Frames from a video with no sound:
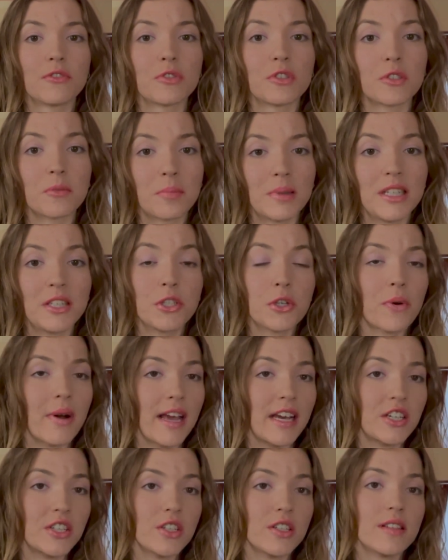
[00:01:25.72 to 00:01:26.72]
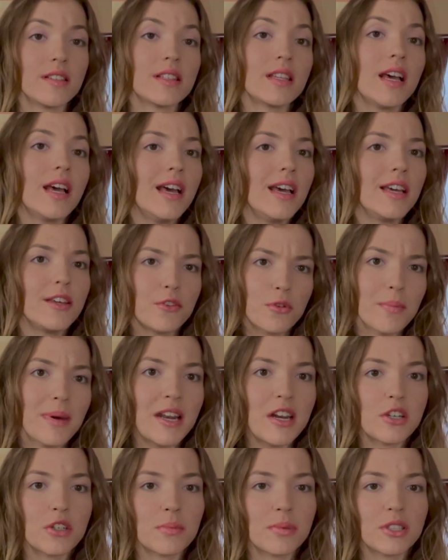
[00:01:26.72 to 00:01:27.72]
to split your actions into
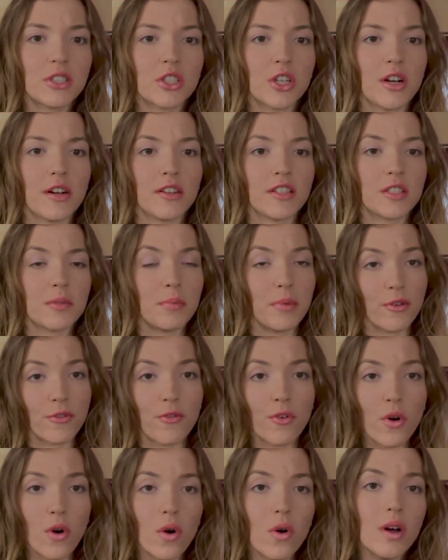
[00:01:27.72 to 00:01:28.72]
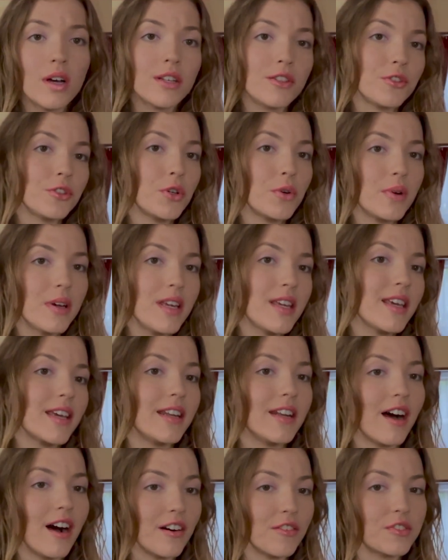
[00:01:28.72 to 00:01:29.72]
manageable chunks before, during,
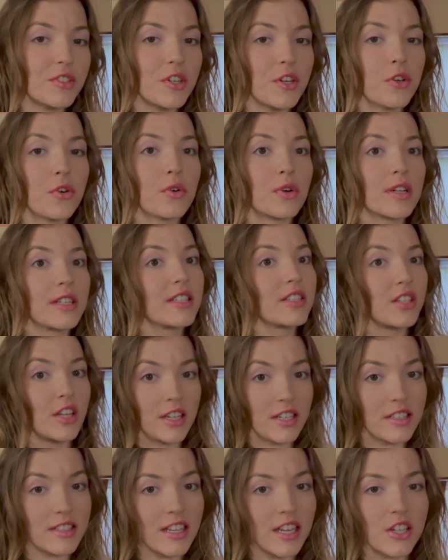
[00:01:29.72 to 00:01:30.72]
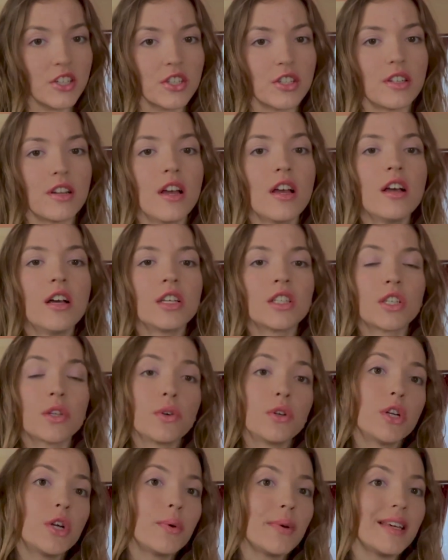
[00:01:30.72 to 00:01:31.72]
and after your study session, so
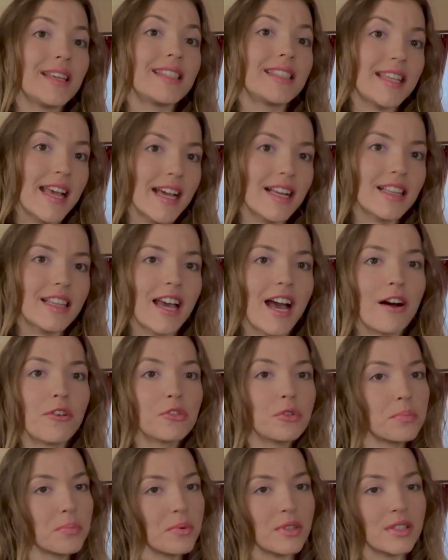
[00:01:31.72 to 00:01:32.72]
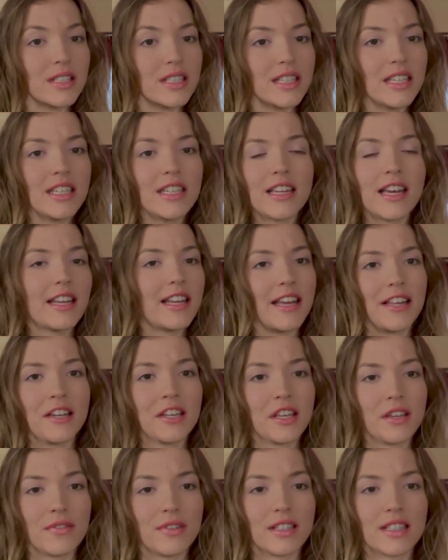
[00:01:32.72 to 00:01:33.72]
you know exactly how to proceed at
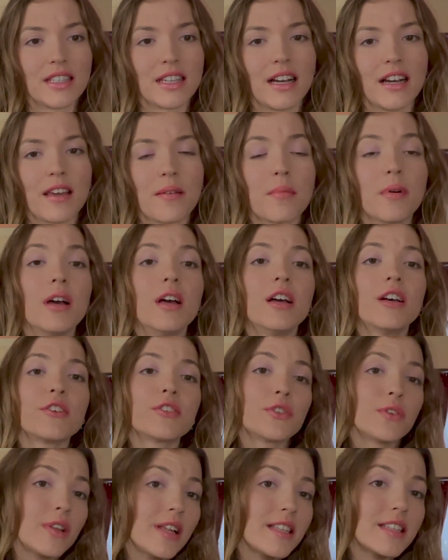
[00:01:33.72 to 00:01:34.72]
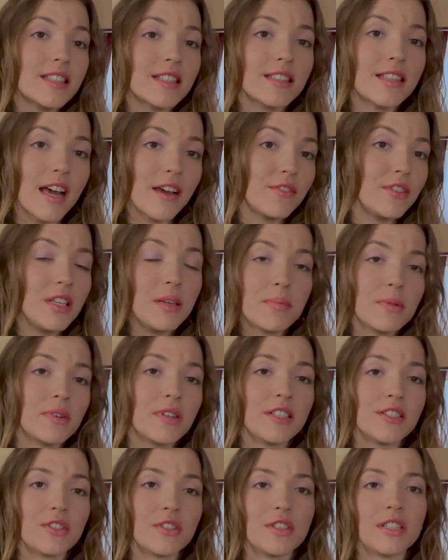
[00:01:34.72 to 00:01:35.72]
any given time. So let's dive deeper into